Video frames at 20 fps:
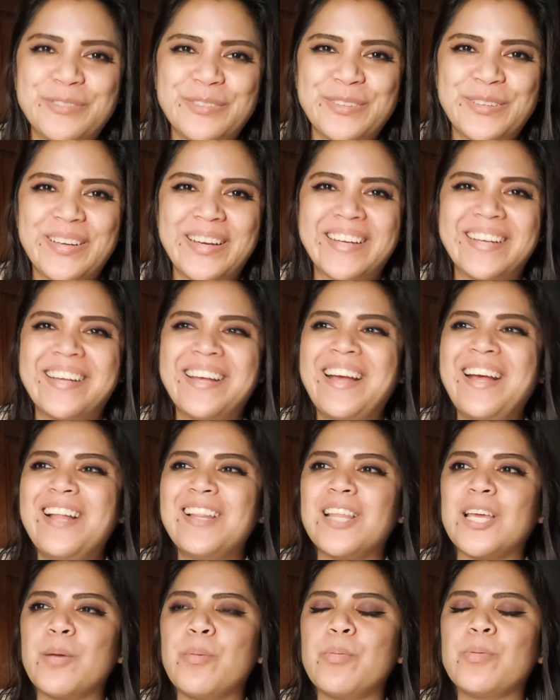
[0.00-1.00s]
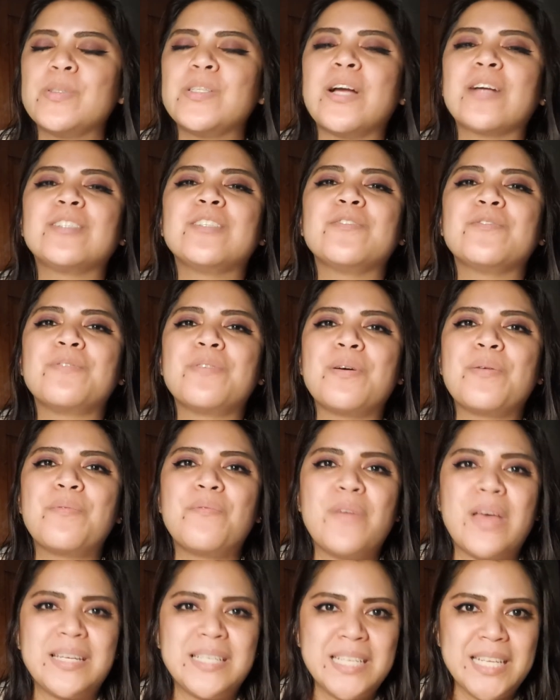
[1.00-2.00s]
Okay, like a productive
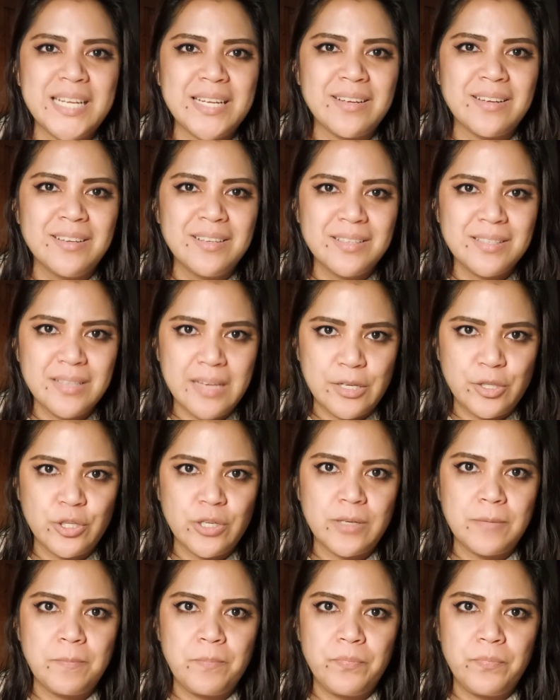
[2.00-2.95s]
venting session.